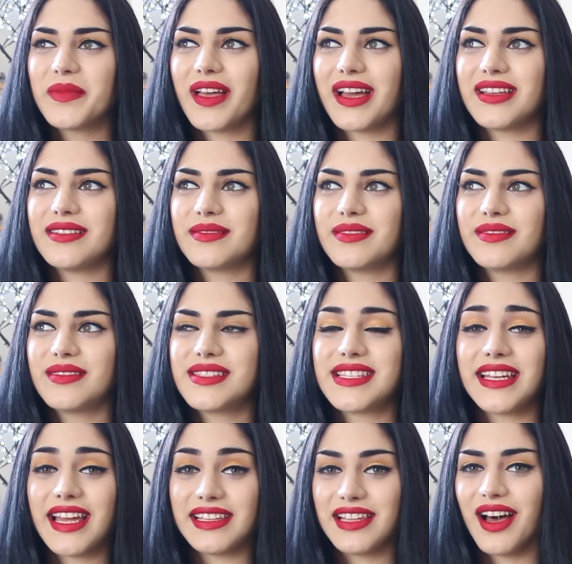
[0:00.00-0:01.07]
I
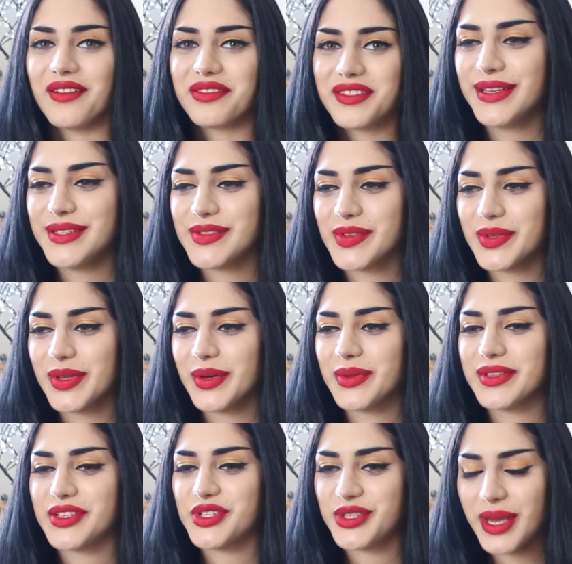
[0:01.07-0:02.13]
said I loved. So, you know,
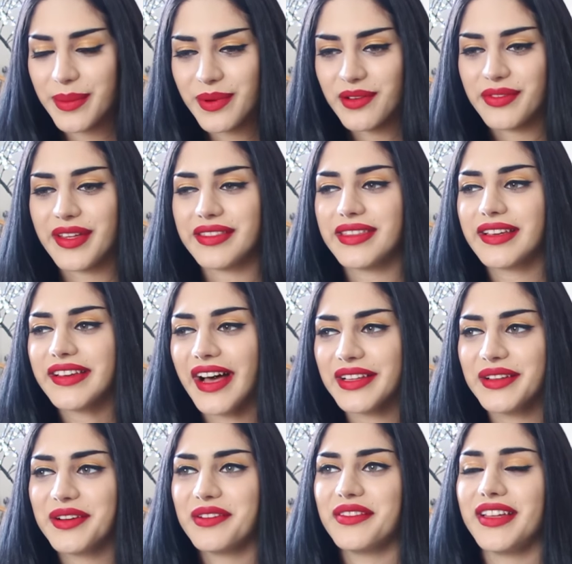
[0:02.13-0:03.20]
the shape of it, the
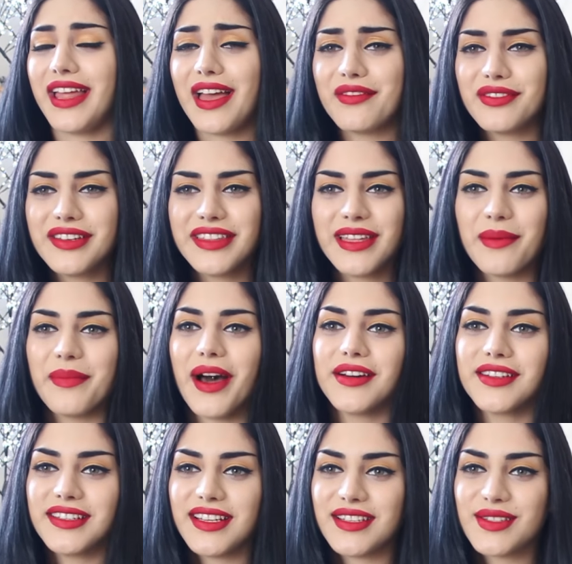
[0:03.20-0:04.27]
color of it, everything
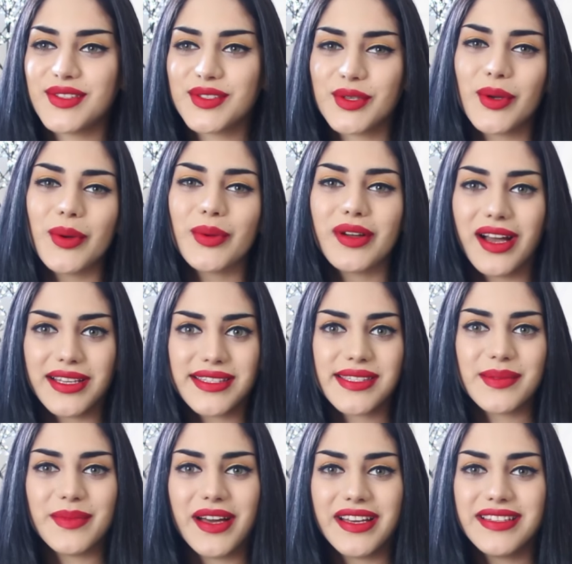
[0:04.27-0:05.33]
about it is so
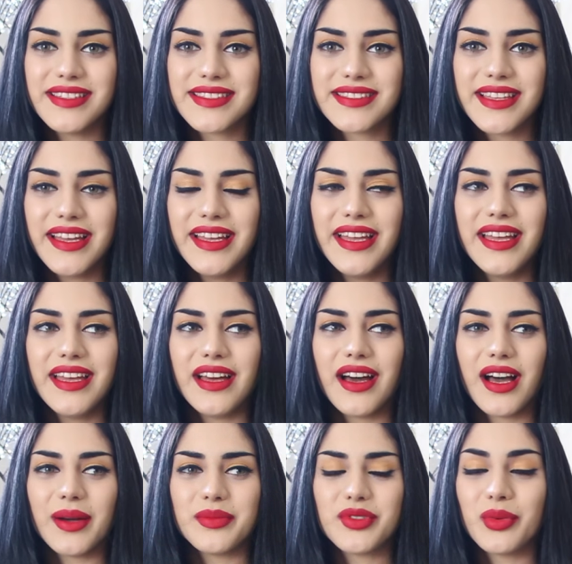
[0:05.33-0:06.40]
customized
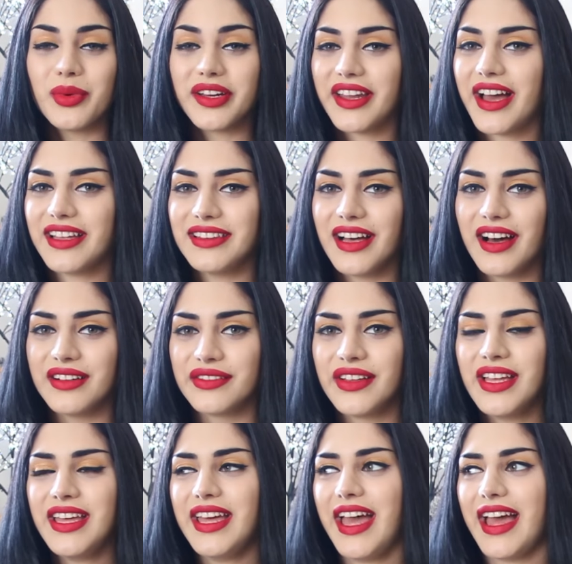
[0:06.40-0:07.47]
um, to what I love,
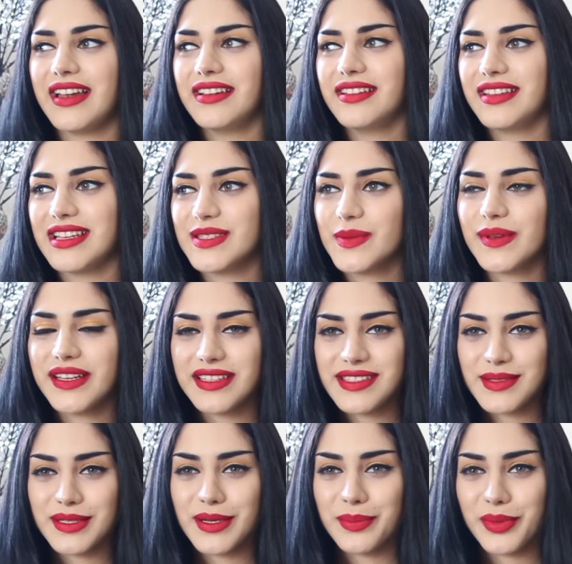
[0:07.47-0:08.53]
and that's why
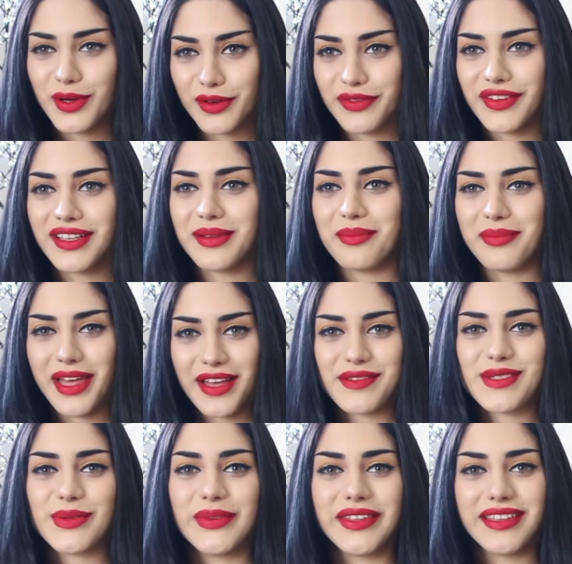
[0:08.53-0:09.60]
it's a perfect
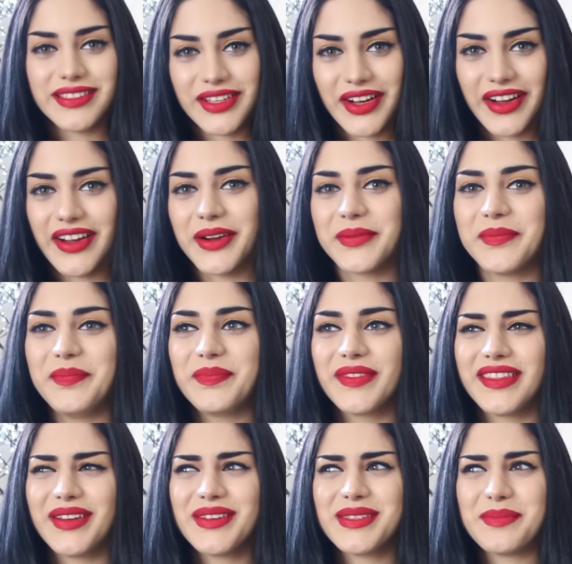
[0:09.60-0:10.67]
Mahafsoun guitar.
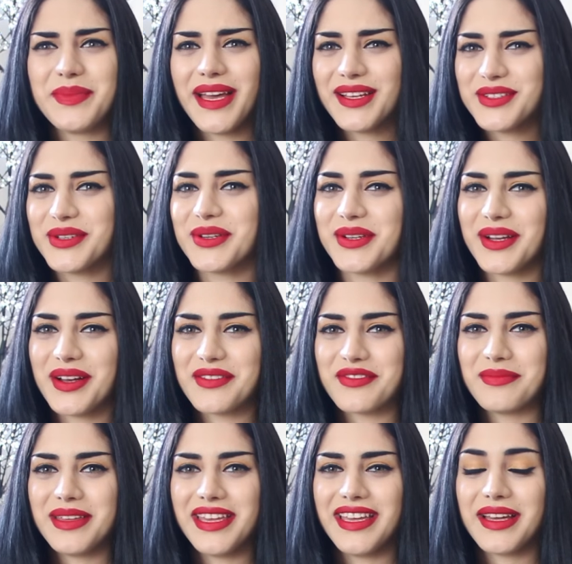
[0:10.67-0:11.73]
There's a picture
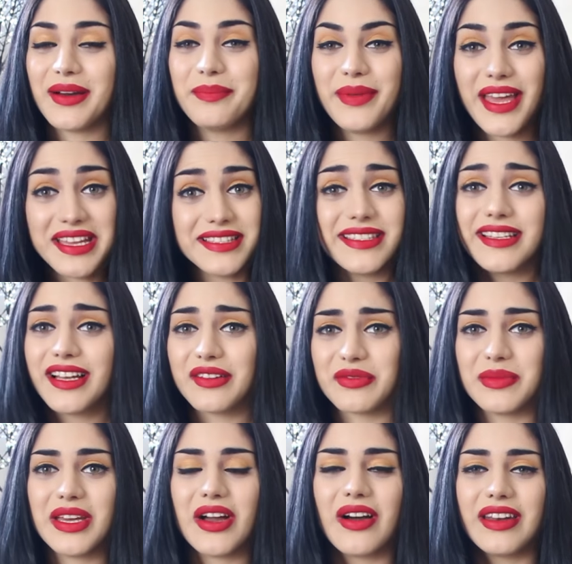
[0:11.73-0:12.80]
of me, a painting
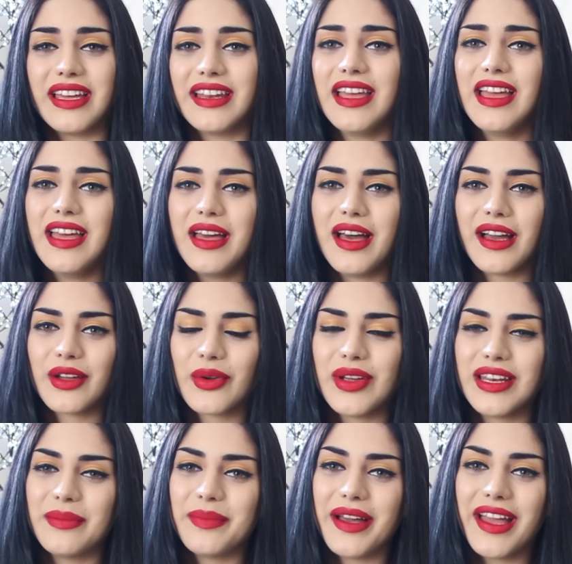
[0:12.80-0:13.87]
of me on it,
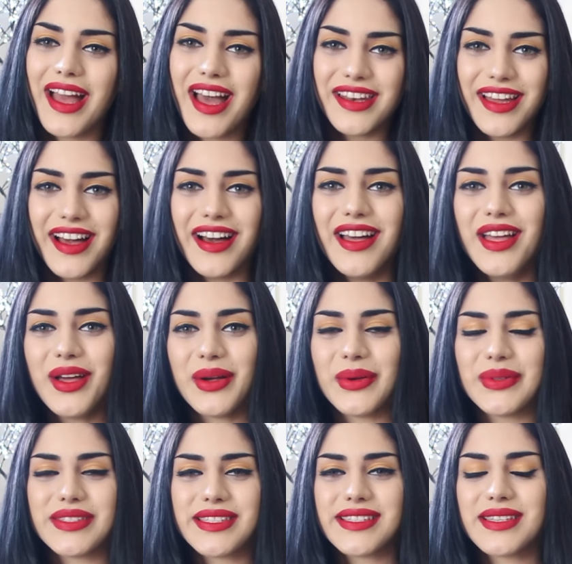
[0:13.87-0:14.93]
created by Anna,
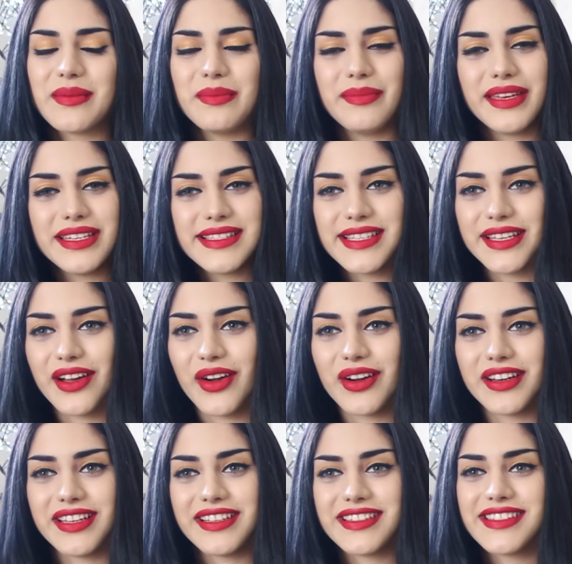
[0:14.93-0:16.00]
who is this amazing
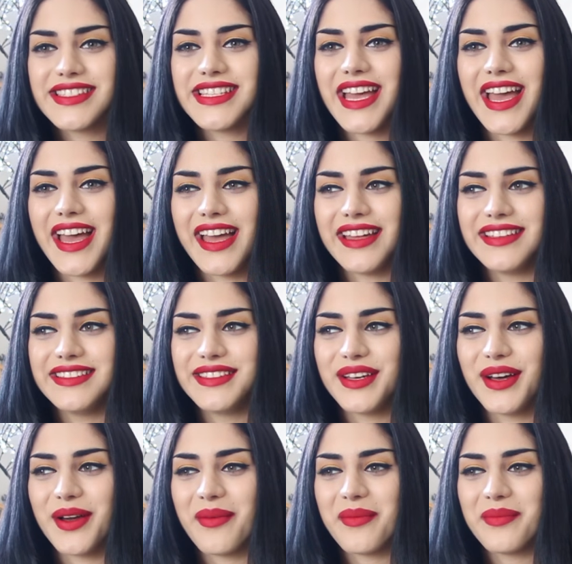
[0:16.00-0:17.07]
artist, and
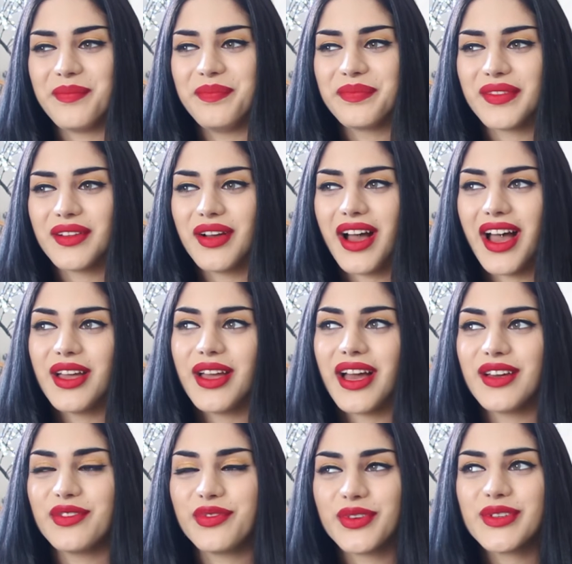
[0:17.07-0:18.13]
um, I,
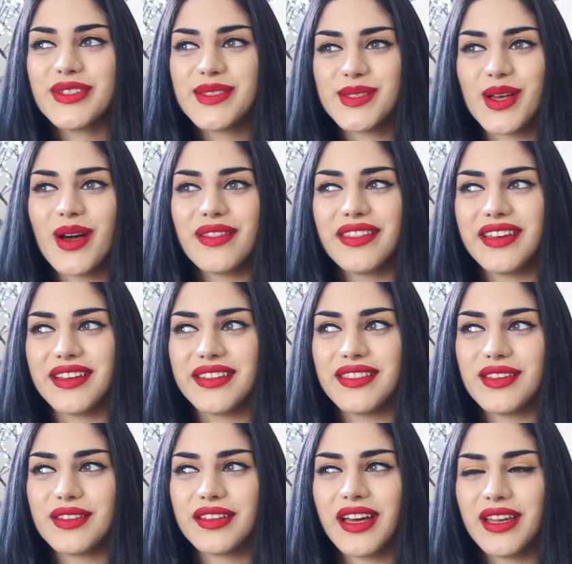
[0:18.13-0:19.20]
I first saw the,
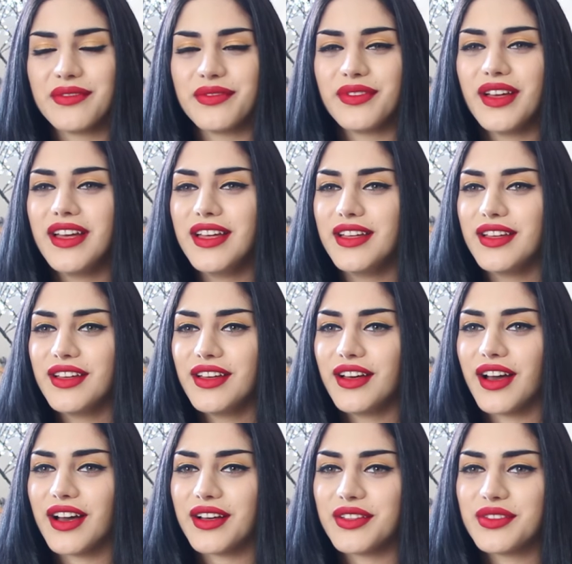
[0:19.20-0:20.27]
the kind of
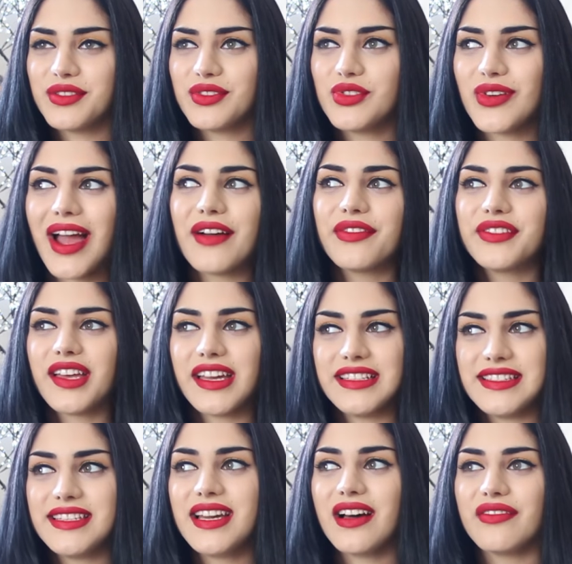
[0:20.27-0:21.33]
uh, draft
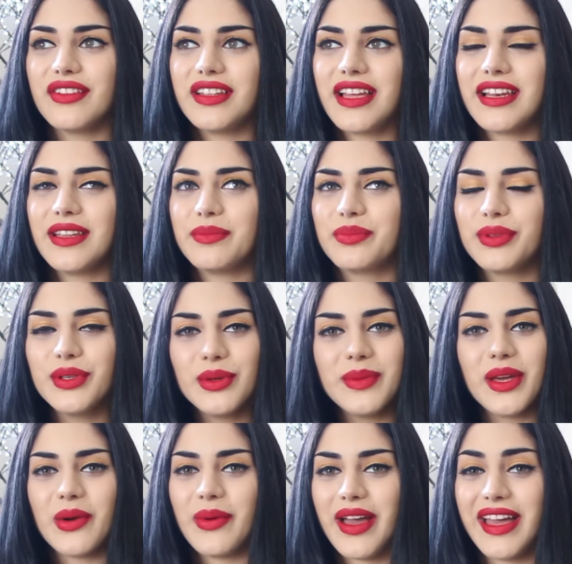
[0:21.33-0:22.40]
idea of it, and it blew
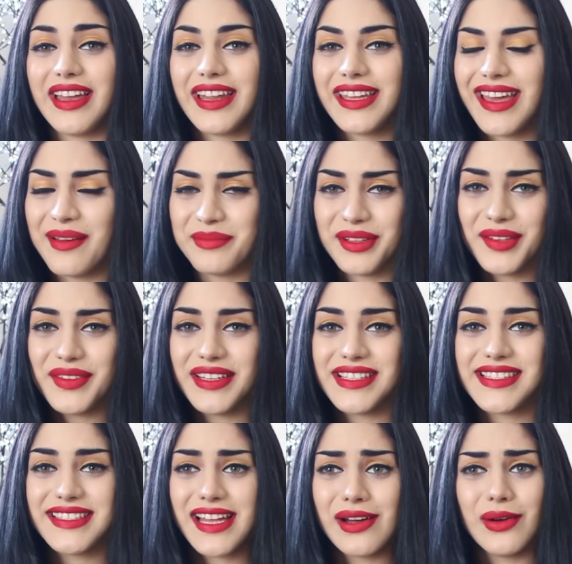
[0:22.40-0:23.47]
me away, and I can't believe it
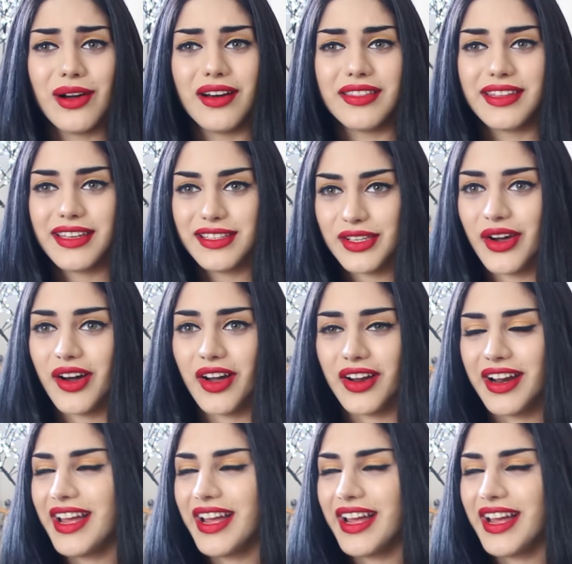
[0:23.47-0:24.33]
is now on the guitar.